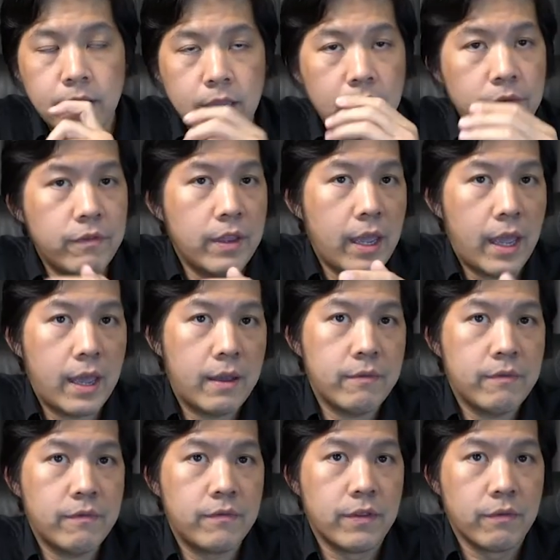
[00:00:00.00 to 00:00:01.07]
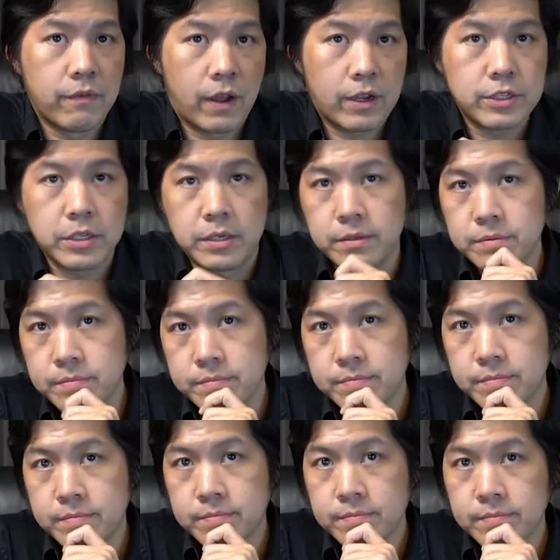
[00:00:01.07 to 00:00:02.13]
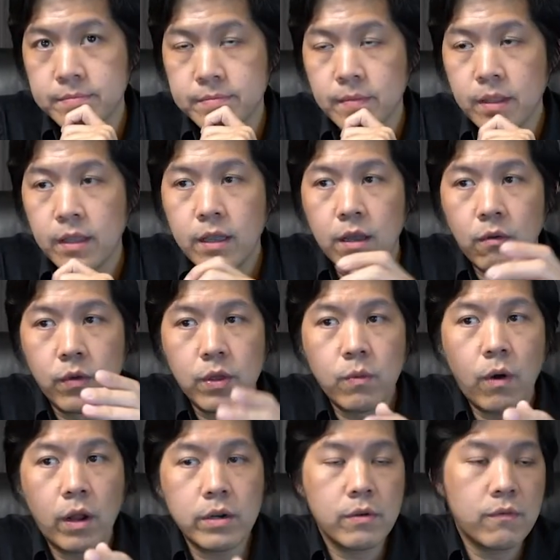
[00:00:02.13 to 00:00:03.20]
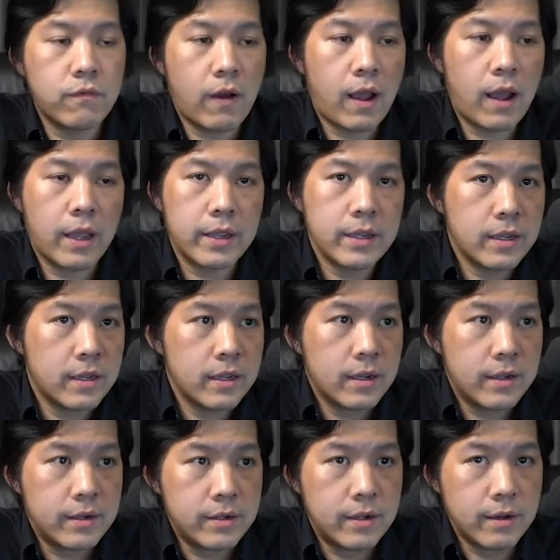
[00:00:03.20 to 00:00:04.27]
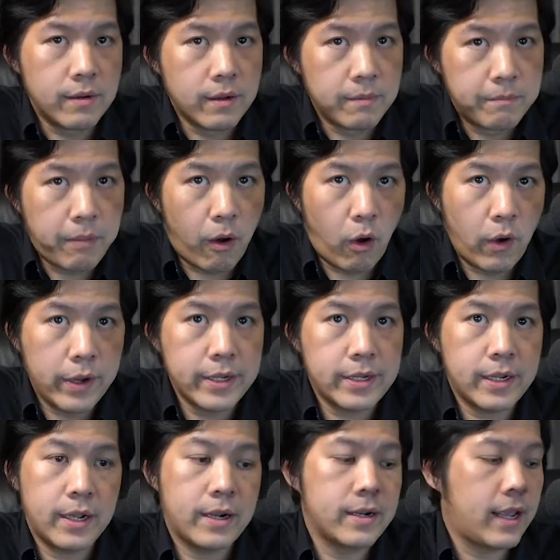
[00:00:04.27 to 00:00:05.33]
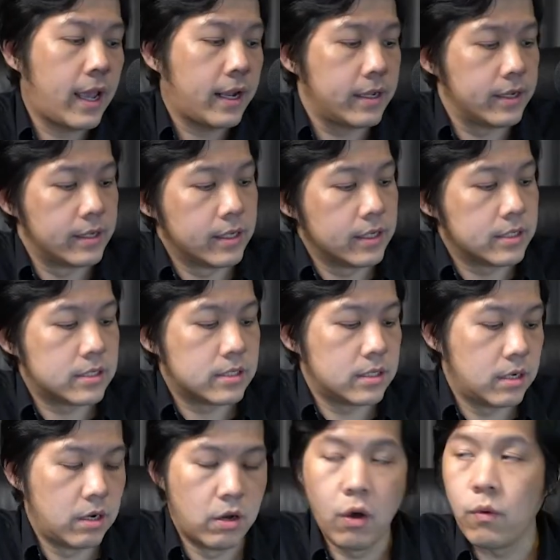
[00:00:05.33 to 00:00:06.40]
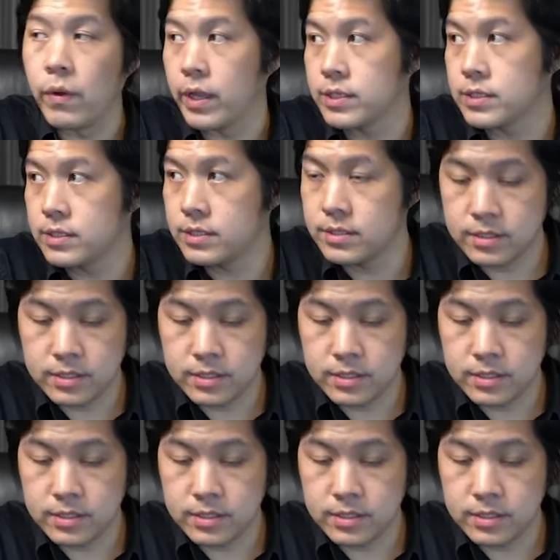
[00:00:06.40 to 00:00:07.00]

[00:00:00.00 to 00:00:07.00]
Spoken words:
if we have the function, we want to find the point that it is lowest,